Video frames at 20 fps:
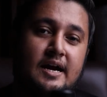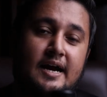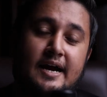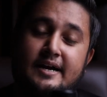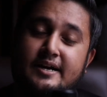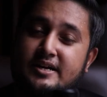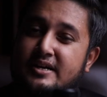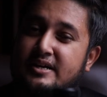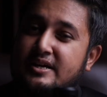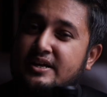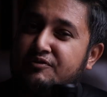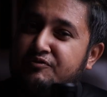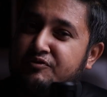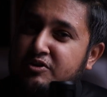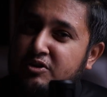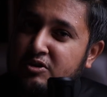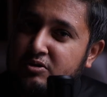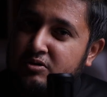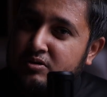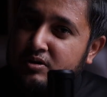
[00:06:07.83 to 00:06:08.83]
And if
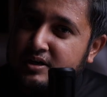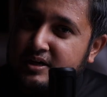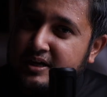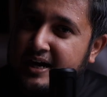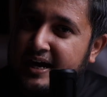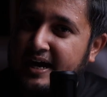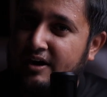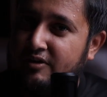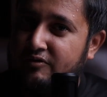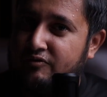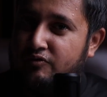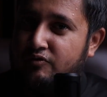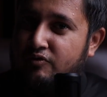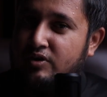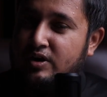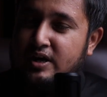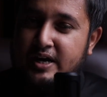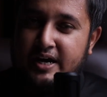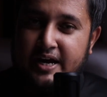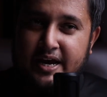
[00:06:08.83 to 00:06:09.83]
you do not have
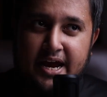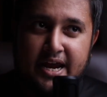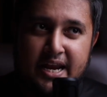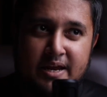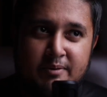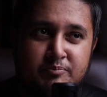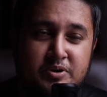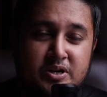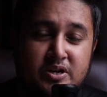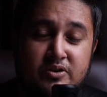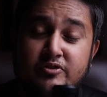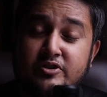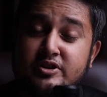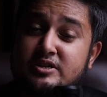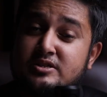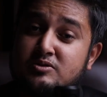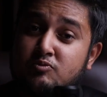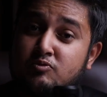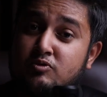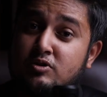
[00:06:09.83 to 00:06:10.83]
any
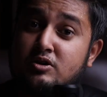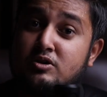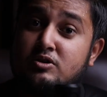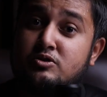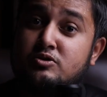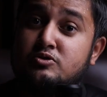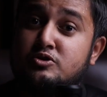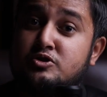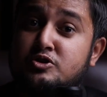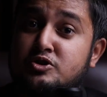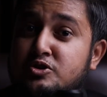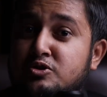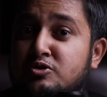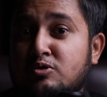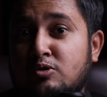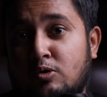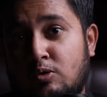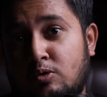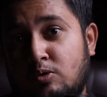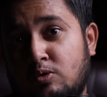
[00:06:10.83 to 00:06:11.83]
previous work to
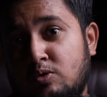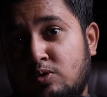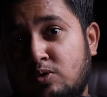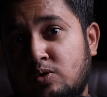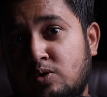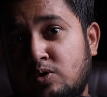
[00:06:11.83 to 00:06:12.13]
show,